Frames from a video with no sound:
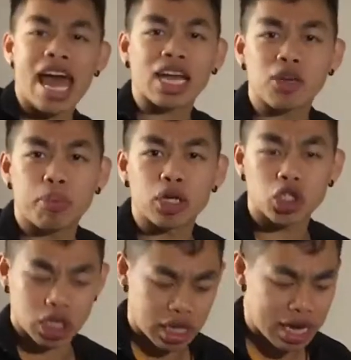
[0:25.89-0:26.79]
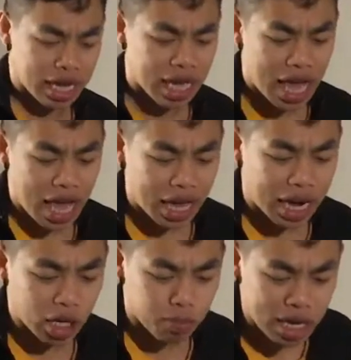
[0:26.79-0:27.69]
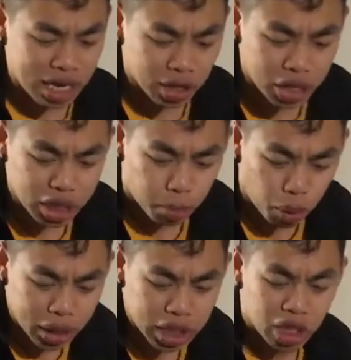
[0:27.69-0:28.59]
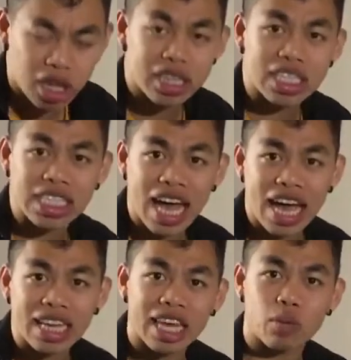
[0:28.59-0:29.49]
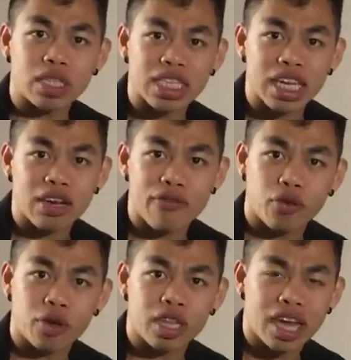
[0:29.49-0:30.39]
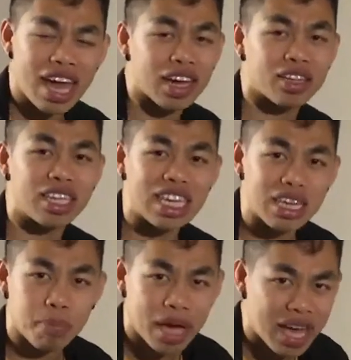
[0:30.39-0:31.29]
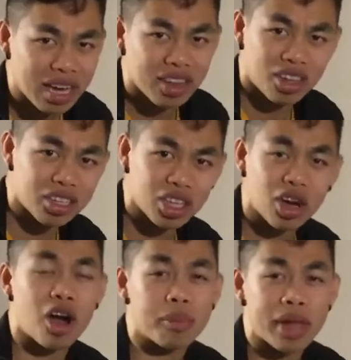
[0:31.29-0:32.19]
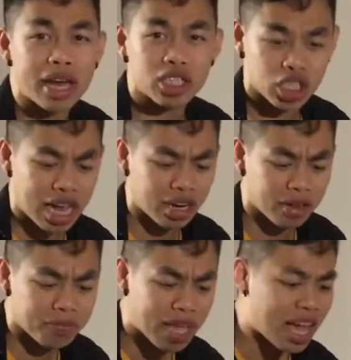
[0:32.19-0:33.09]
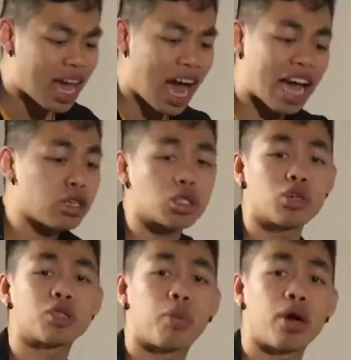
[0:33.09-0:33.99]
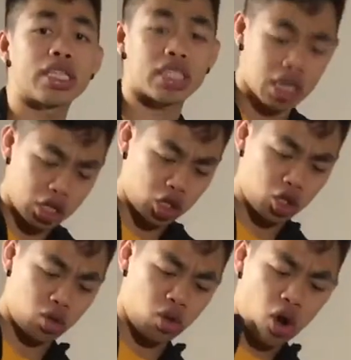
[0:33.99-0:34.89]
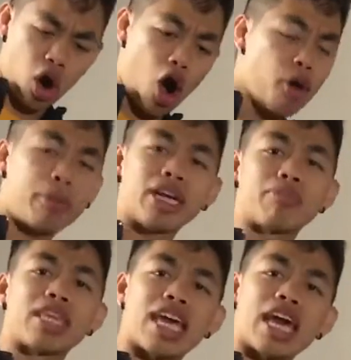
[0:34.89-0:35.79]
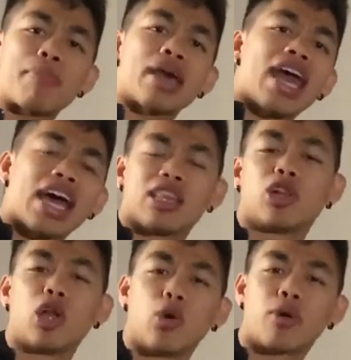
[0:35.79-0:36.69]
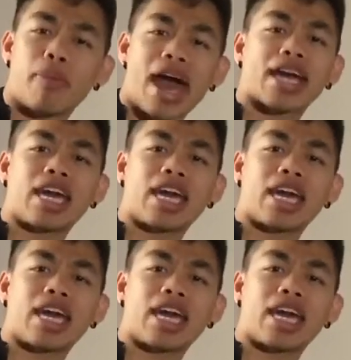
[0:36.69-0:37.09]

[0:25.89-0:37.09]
acupuncture clinic, and I needle these points along the side that we did for the ankle and knee pain along the gallbladder channel. I use those points to open up the hip and the lower back